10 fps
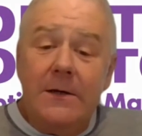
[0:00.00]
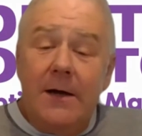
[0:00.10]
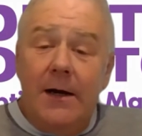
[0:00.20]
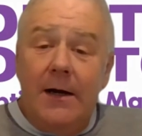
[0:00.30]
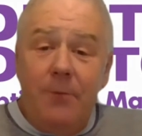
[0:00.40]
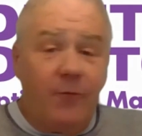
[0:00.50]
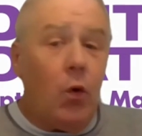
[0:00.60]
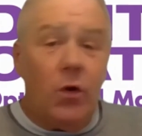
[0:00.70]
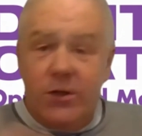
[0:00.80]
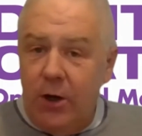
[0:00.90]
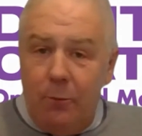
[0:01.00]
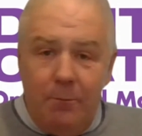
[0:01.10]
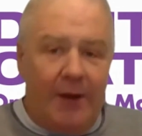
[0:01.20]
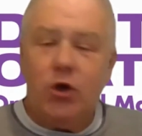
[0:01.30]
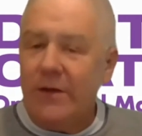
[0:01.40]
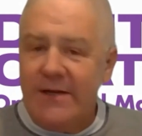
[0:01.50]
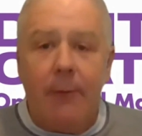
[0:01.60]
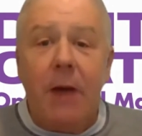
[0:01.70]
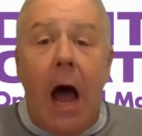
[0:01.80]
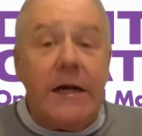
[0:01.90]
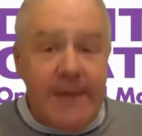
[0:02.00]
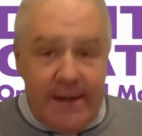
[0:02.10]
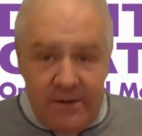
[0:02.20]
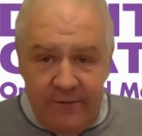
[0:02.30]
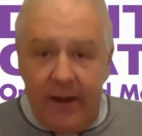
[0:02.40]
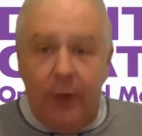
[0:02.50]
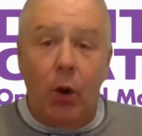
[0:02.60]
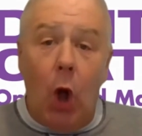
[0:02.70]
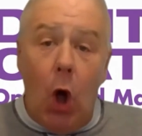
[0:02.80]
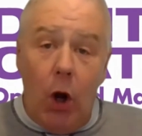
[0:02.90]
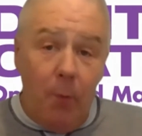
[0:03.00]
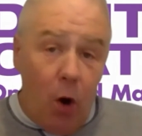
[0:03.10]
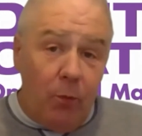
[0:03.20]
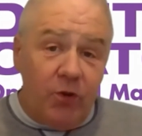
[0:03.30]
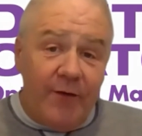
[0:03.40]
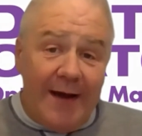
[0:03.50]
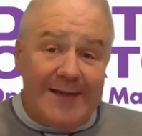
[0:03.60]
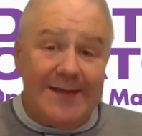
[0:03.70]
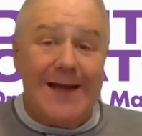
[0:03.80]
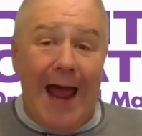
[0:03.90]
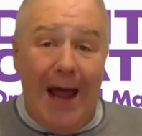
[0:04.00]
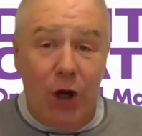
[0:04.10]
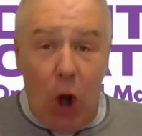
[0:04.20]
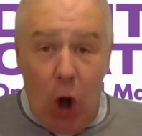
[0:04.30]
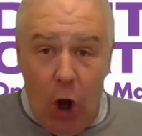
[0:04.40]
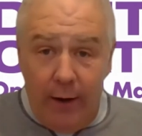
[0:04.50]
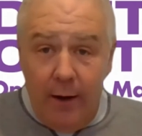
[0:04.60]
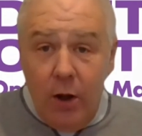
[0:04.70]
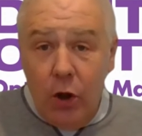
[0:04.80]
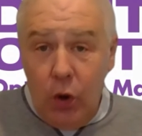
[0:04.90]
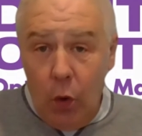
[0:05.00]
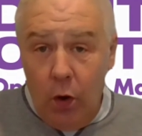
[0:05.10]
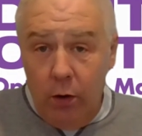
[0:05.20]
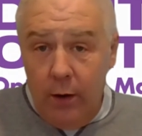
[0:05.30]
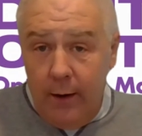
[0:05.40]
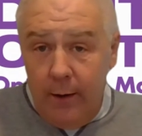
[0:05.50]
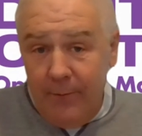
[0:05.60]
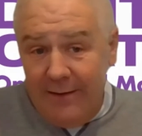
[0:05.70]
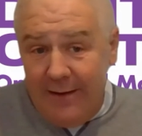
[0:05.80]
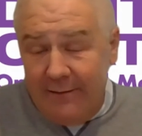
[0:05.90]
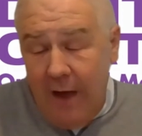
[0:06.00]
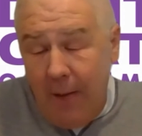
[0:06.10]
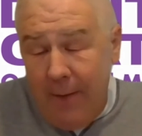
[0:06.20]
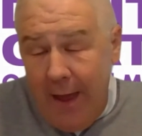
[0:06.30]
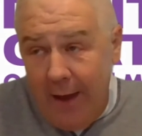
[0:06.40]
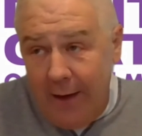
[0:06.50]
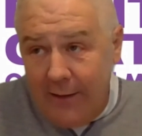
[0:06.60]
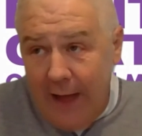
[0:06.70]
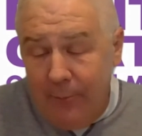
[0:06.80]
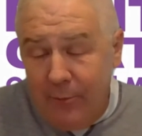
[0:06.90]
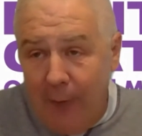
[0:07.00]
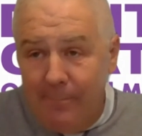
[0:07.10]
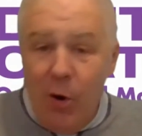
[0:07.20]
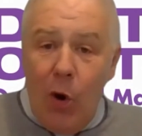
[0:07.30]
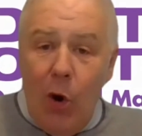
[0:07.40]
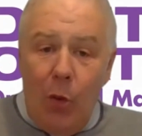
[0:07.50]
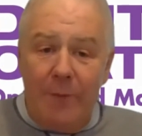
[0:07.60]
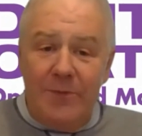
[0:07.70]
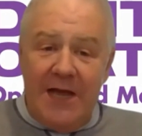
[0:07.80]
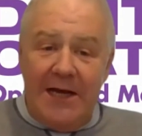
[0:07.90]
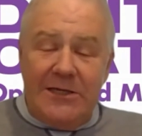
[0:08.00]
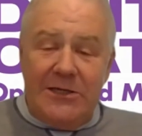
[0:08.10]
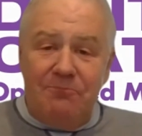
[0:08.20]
Of course, make sure the same content is available on mobile devices and on your desktop and laptop websites.